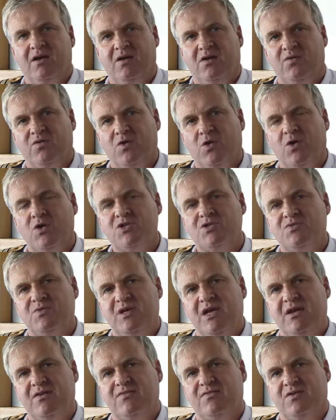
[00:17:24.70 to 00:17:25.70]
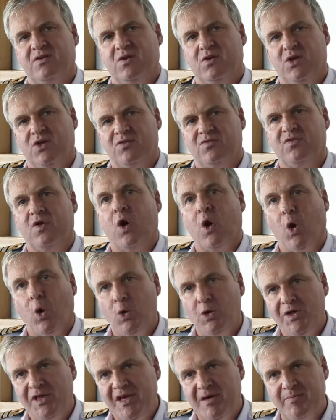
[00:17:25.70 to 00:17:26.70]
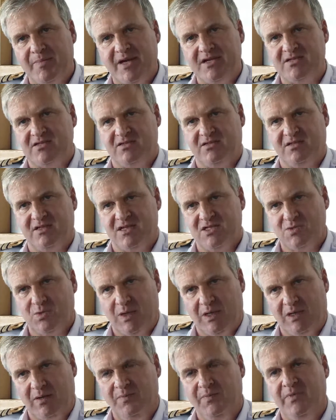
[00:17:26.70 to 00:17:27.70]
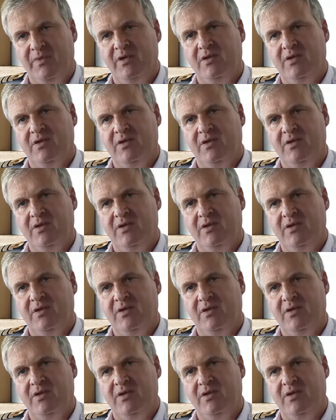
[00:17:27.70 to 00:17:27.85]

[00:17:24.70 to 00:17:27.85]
Of course, we have a lot of holding capacity as well.